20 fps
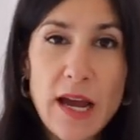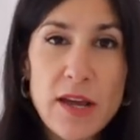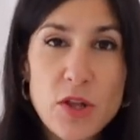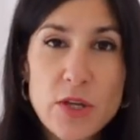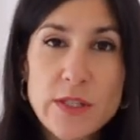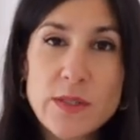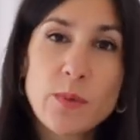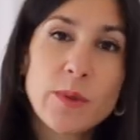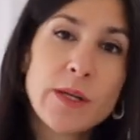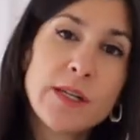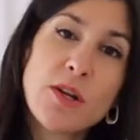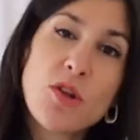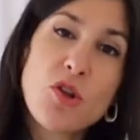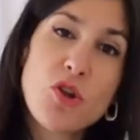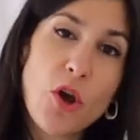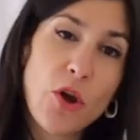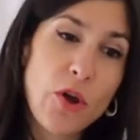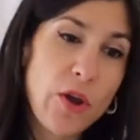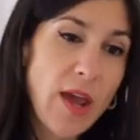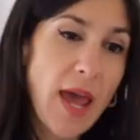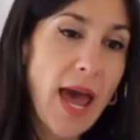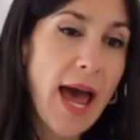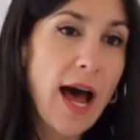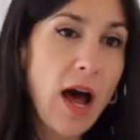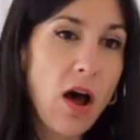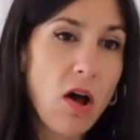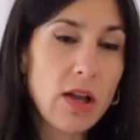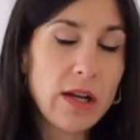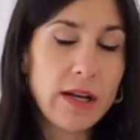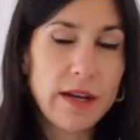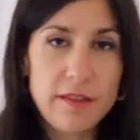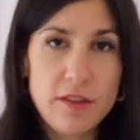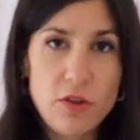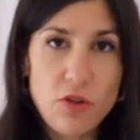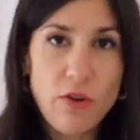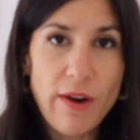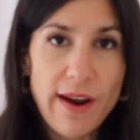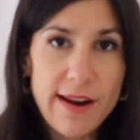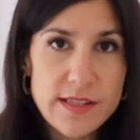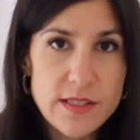I just wanted to show you how a leather
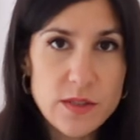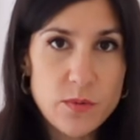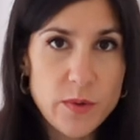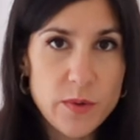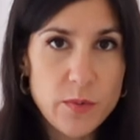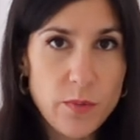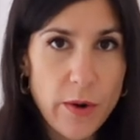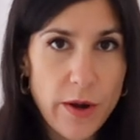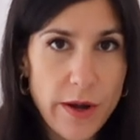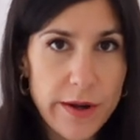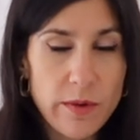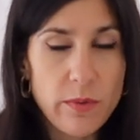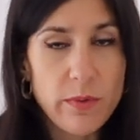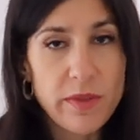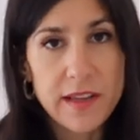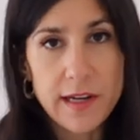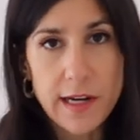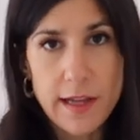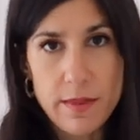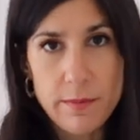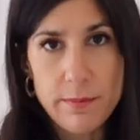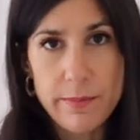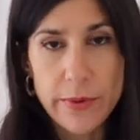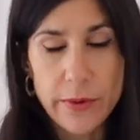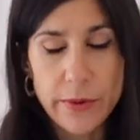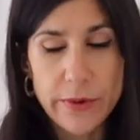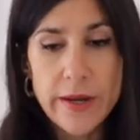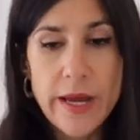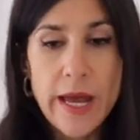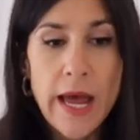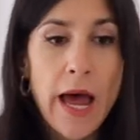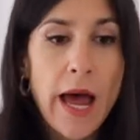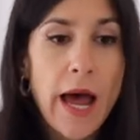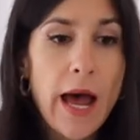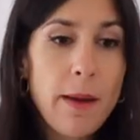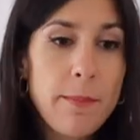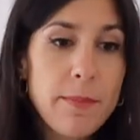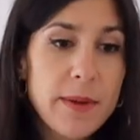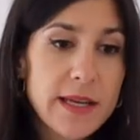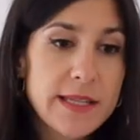trouser would work with a leather boot,
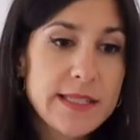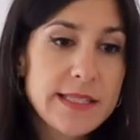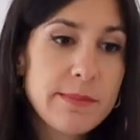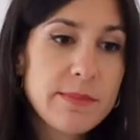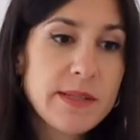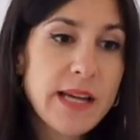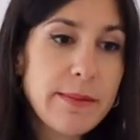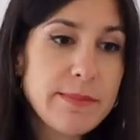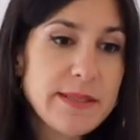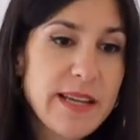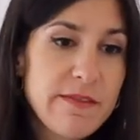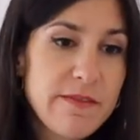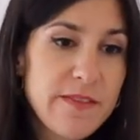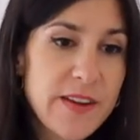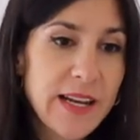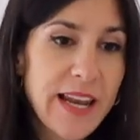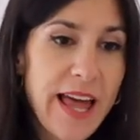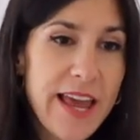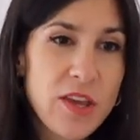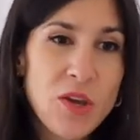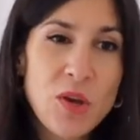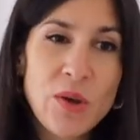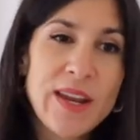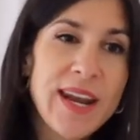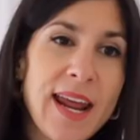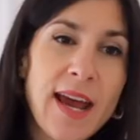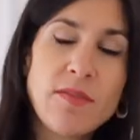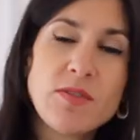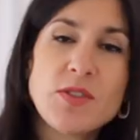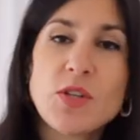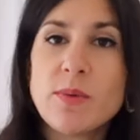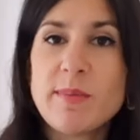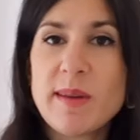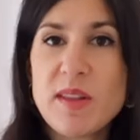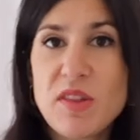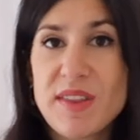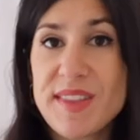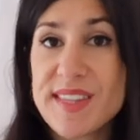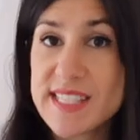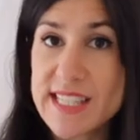because sometimes I feel like you have too
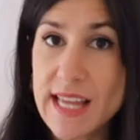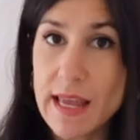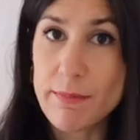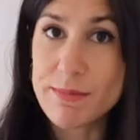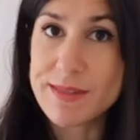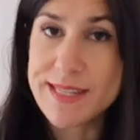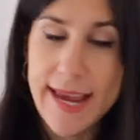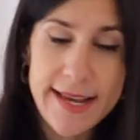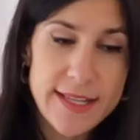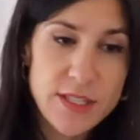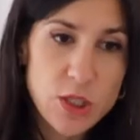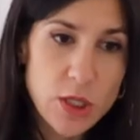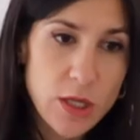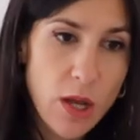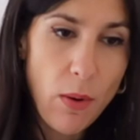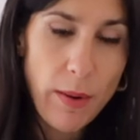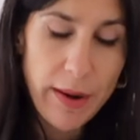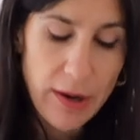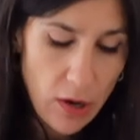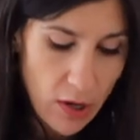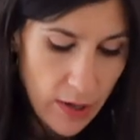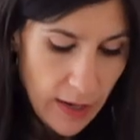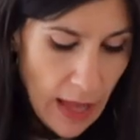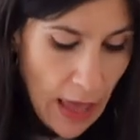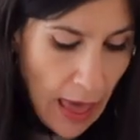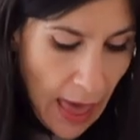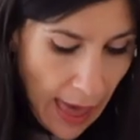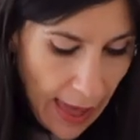much of the same texture going on.